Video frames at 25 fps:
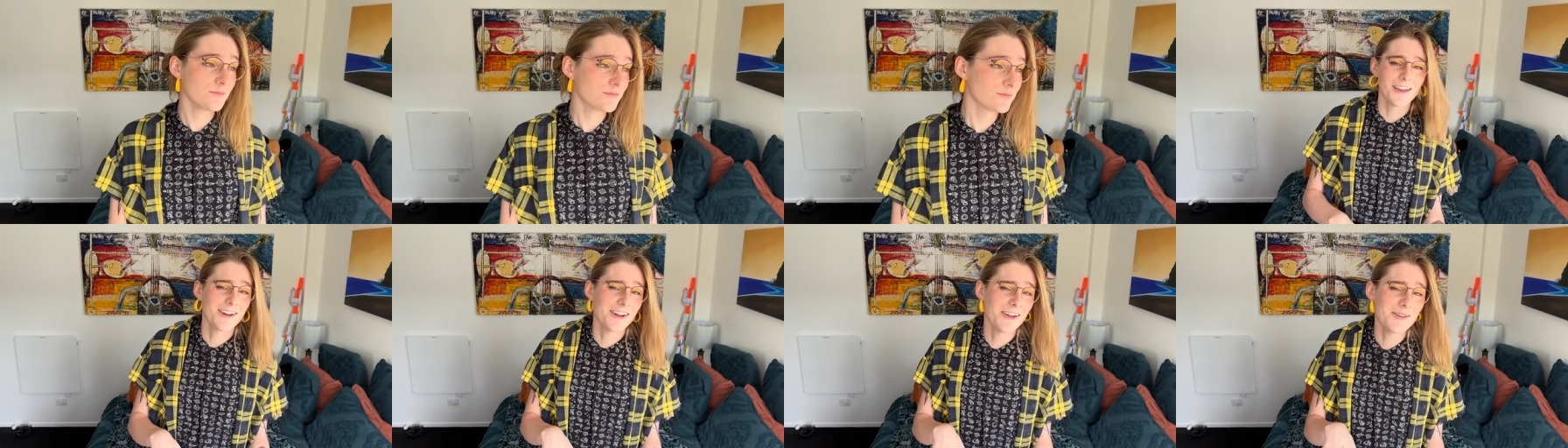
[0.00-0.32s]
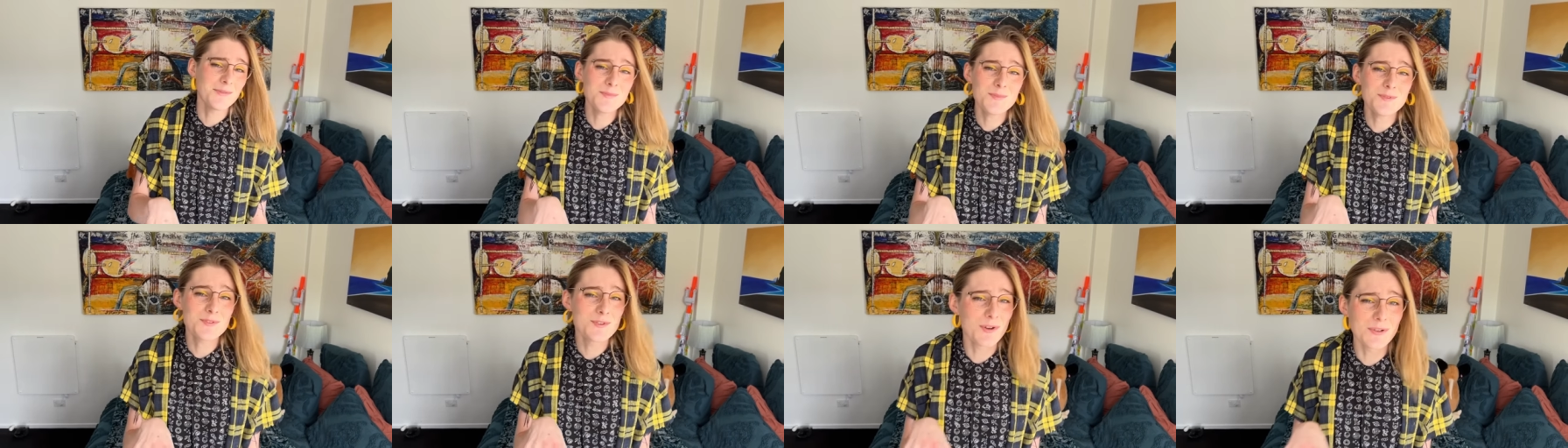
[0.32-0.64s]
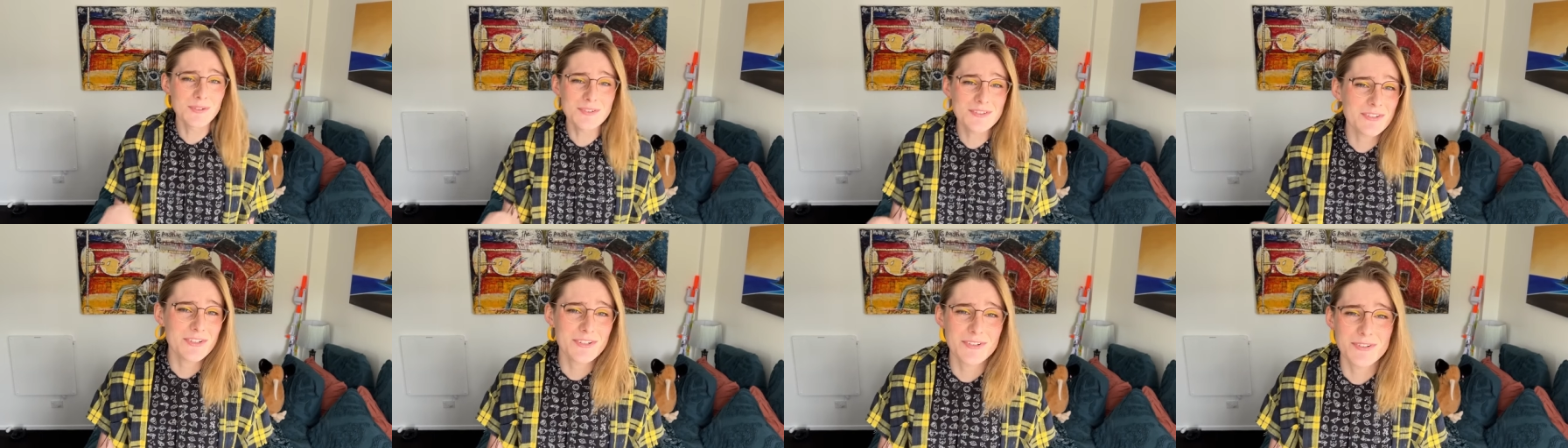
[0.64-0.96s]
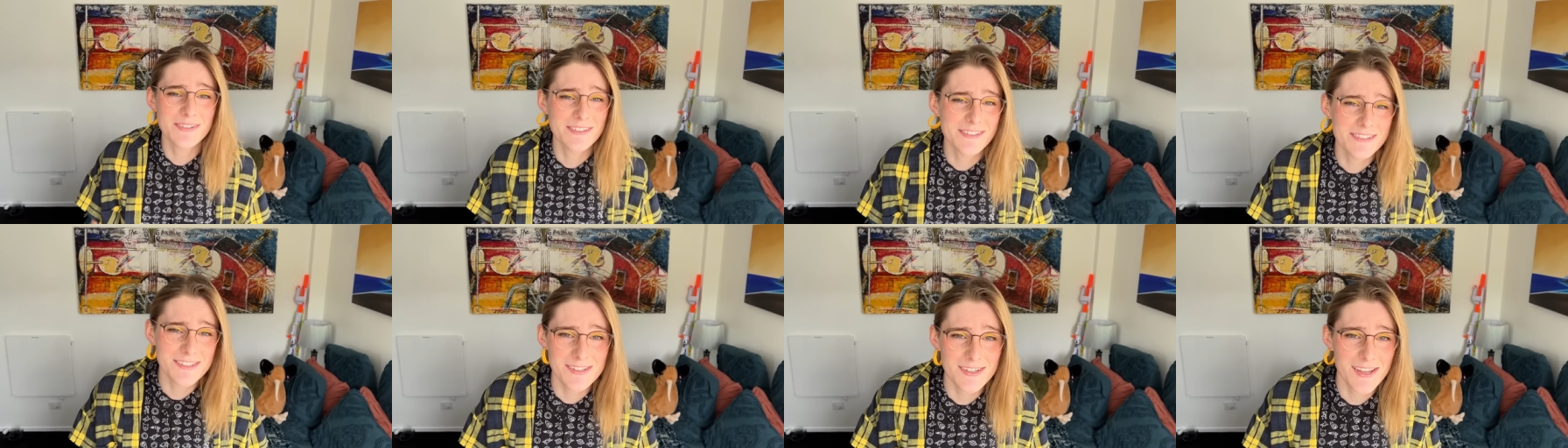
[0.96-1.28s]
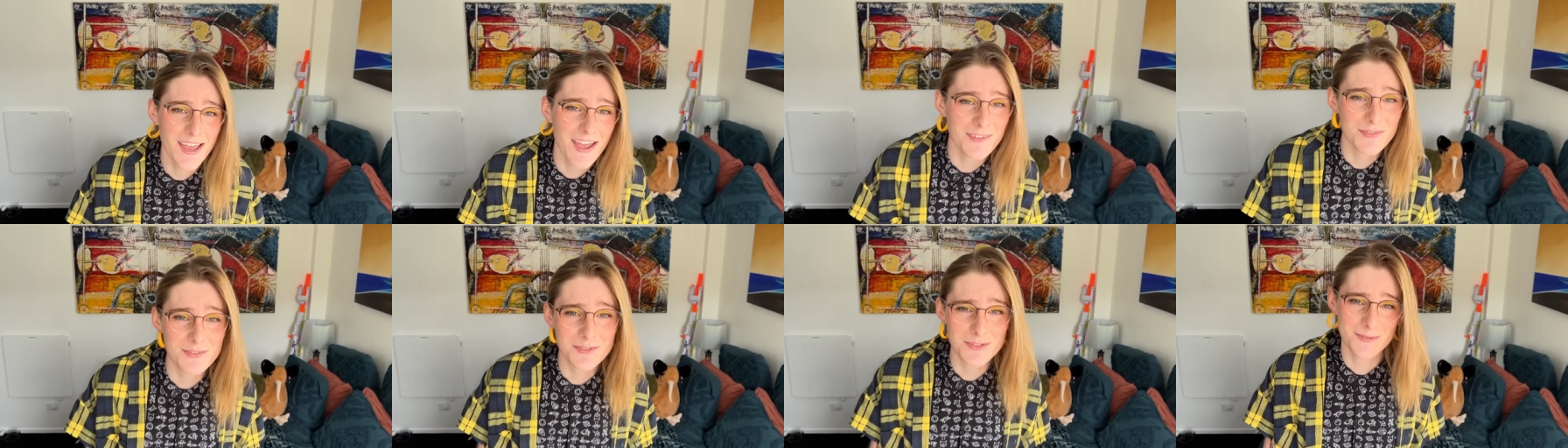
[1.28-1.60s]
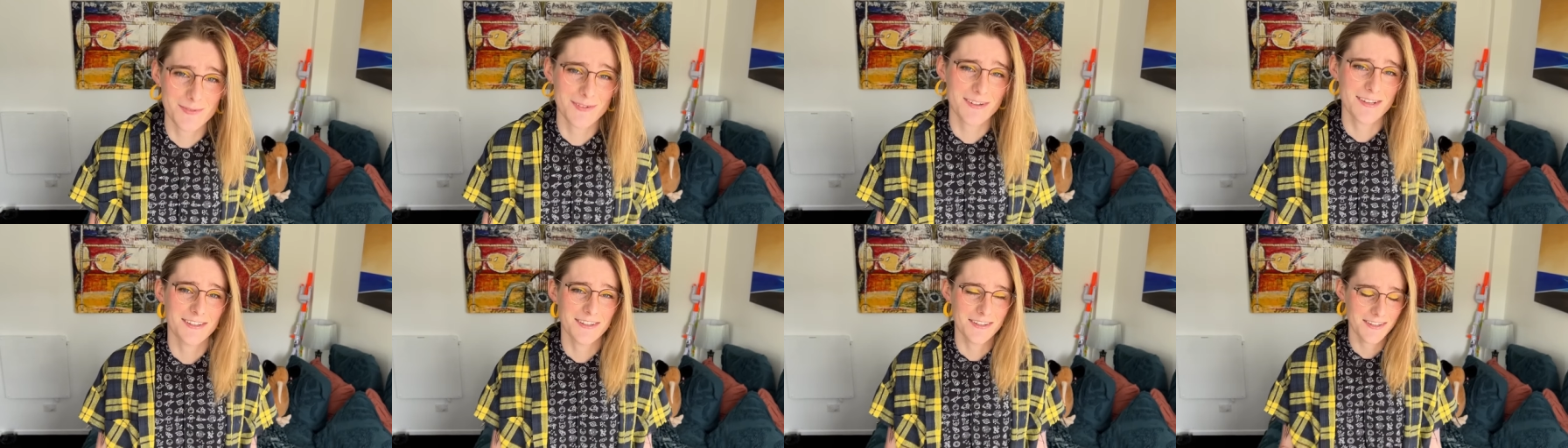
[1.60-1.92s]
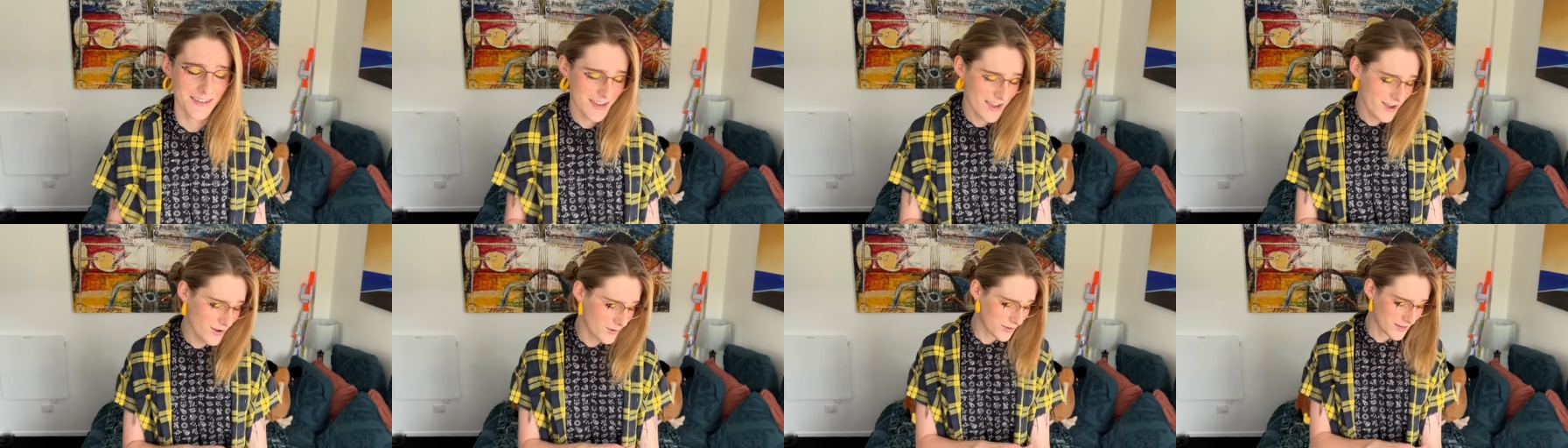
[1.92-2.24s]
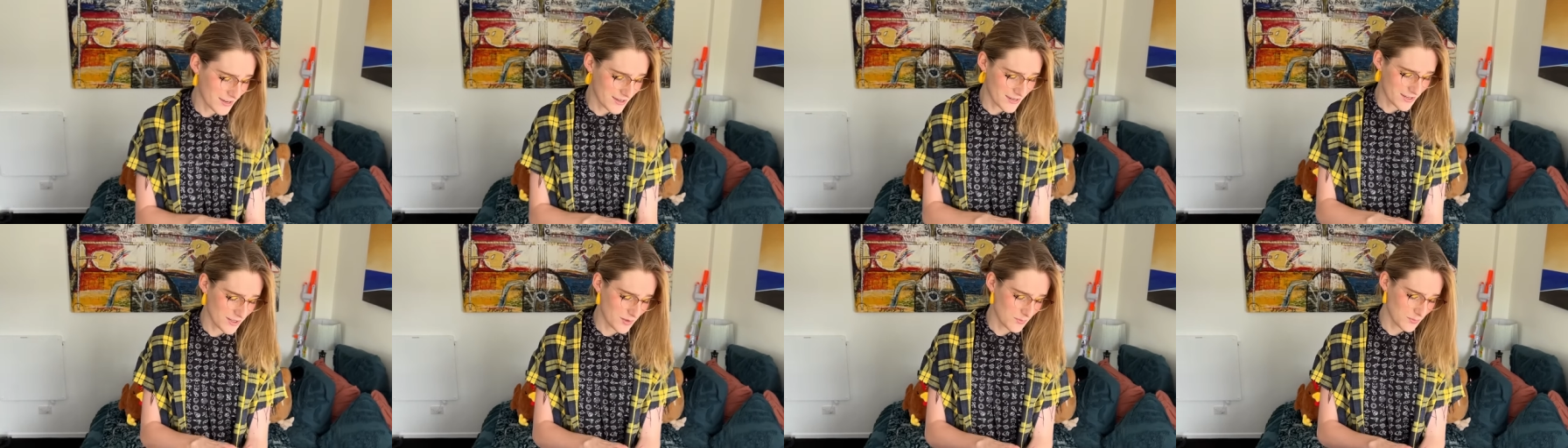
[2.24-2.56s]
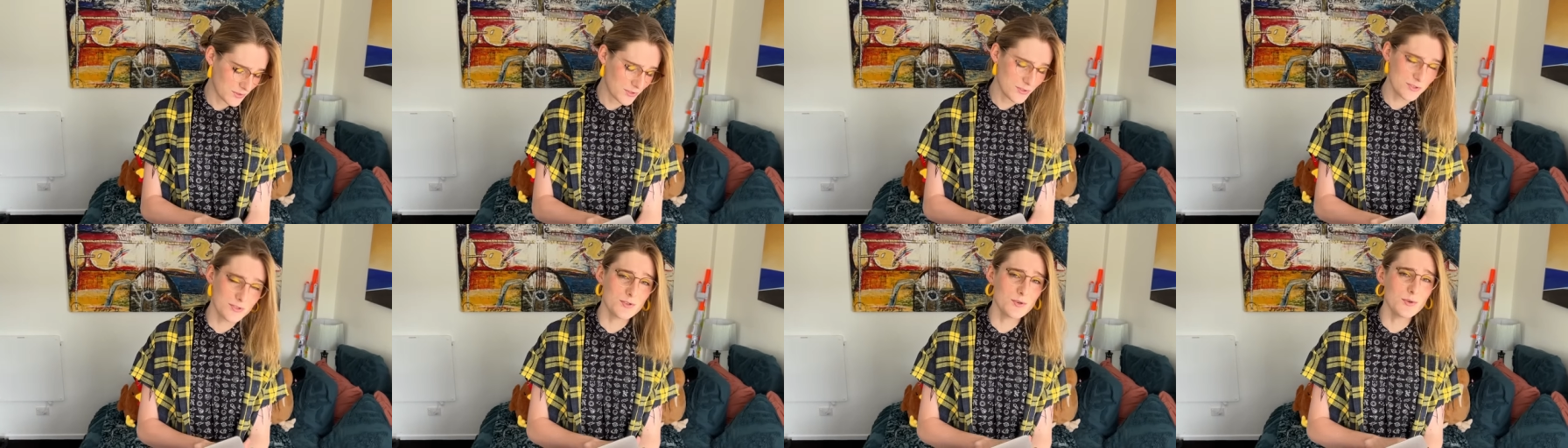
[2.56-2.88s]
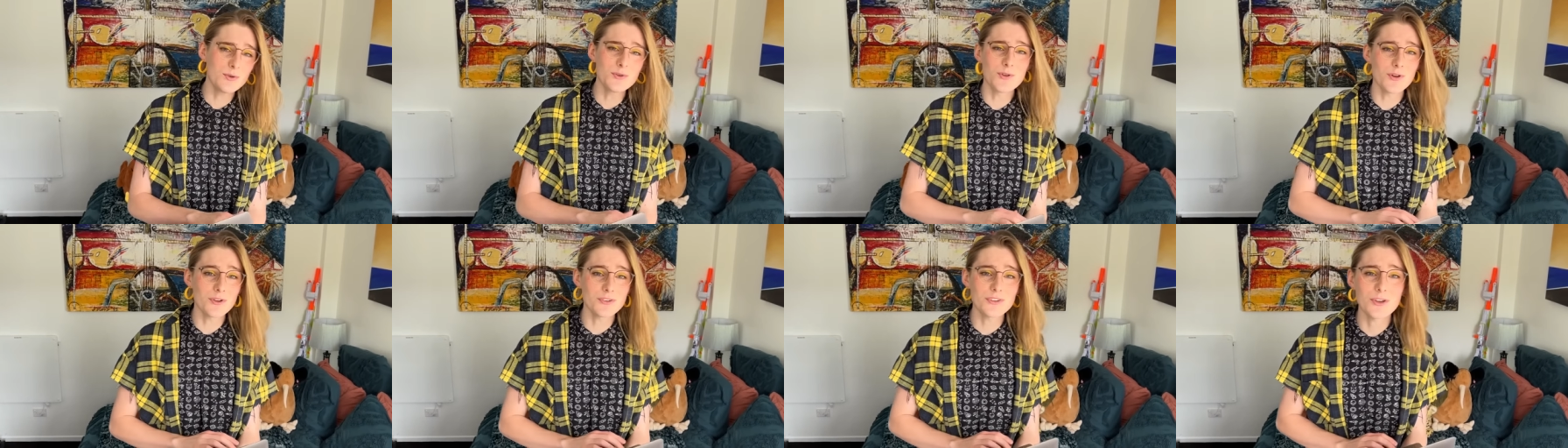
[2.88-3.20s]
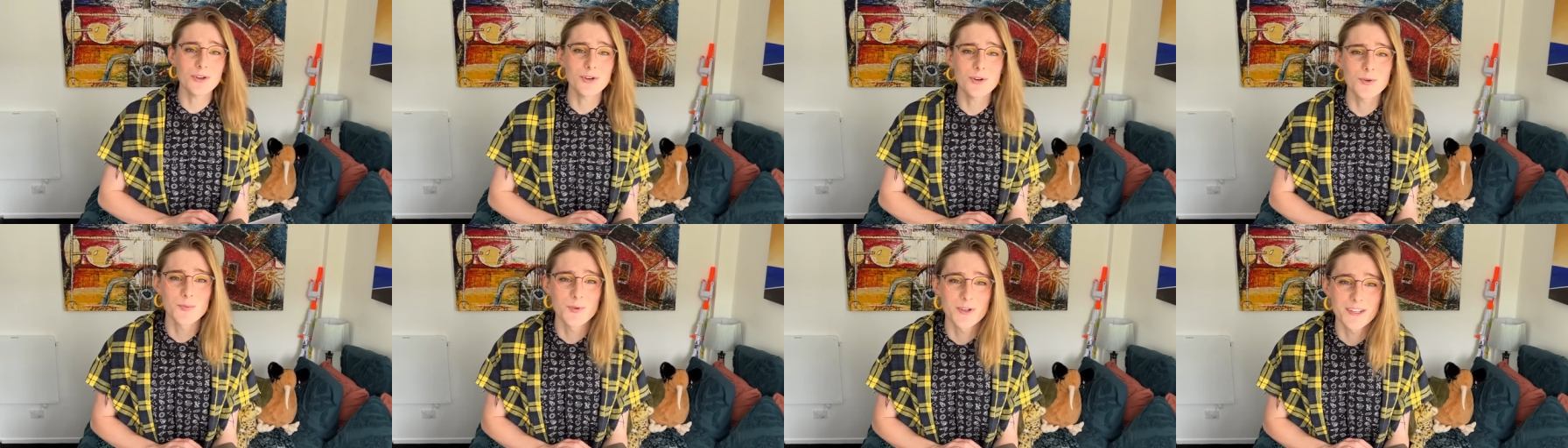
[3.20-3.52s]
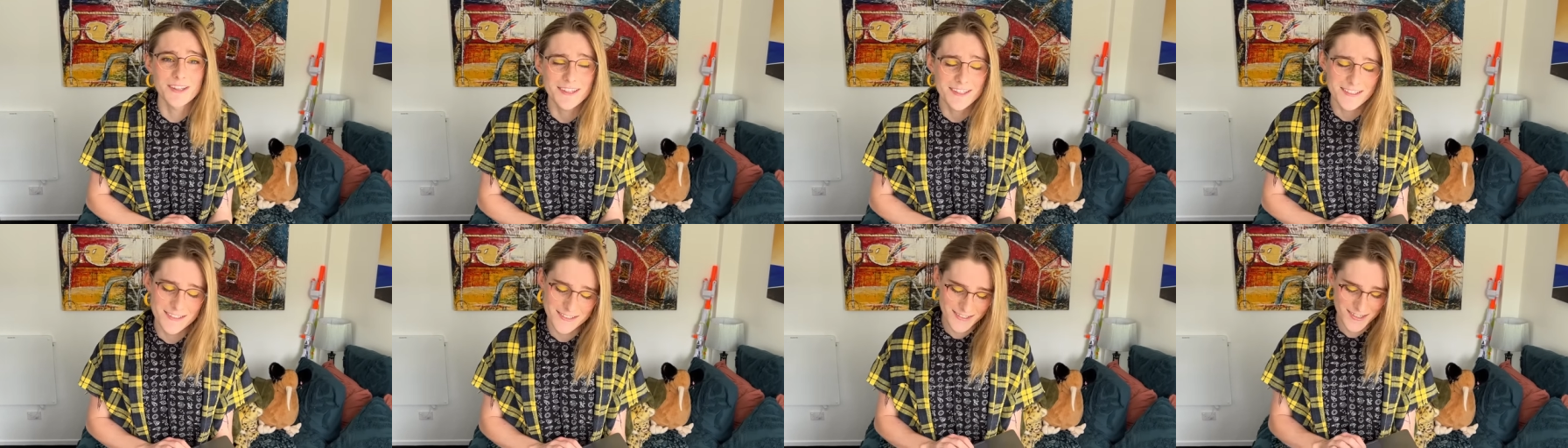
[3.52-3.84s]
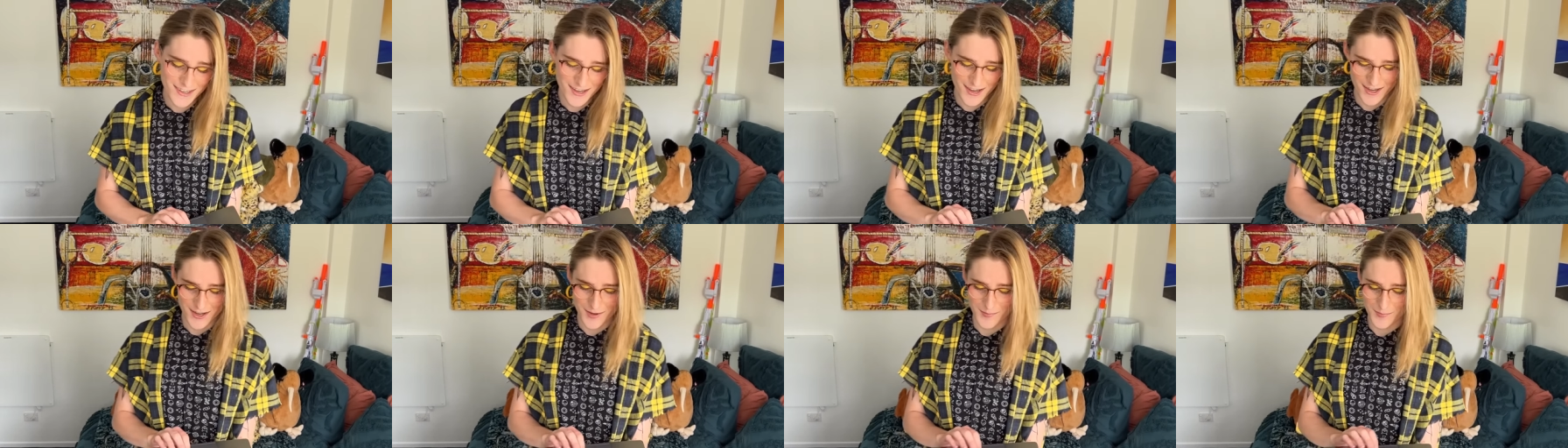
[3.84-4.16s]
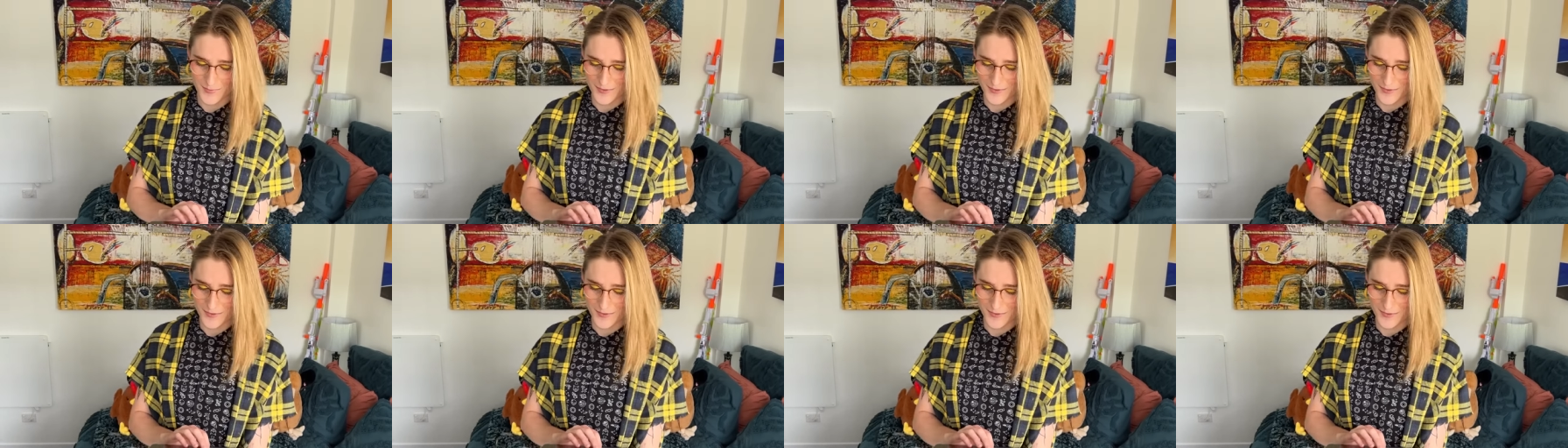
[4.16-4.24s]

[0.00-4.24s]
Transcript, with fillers: And I'm not going to have to wear the Kaukini because you're not gonna win this game.